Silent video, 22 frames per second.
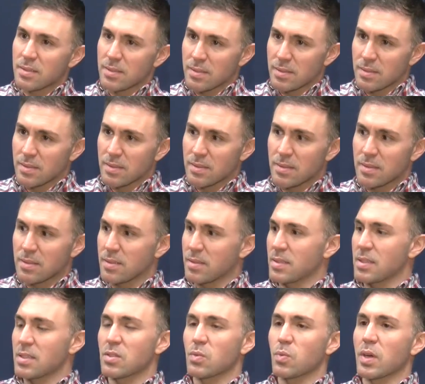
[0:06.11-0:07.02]
Bizzarro
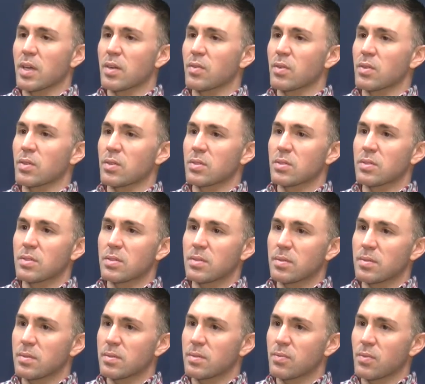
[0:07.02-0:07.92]
announced today
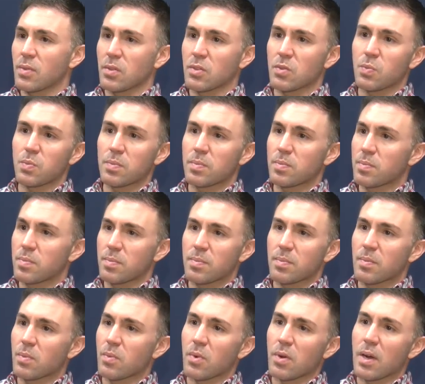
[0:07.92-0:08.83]
that Erie County
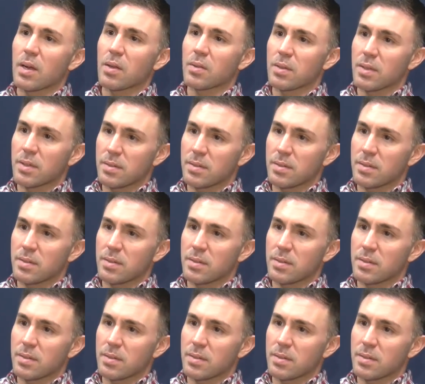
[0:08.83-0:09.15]
and other